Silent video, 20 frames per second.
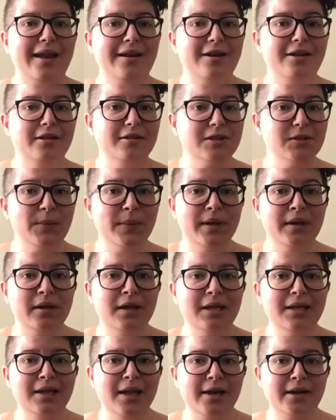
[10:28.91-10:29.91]
And in this one,
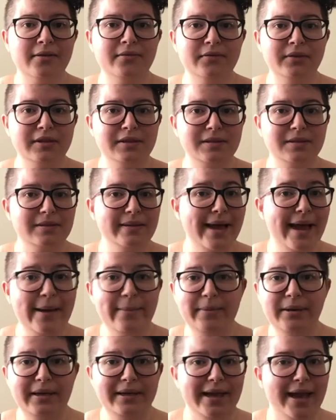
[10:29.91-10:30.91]
a lot of it's
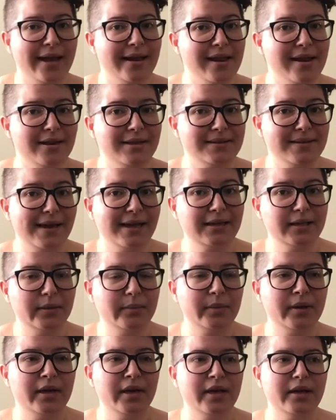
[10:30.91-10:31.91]
happening at an
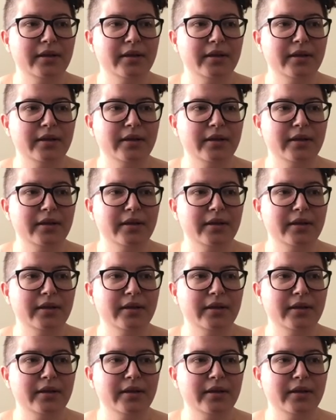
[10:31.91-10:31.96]
asylum.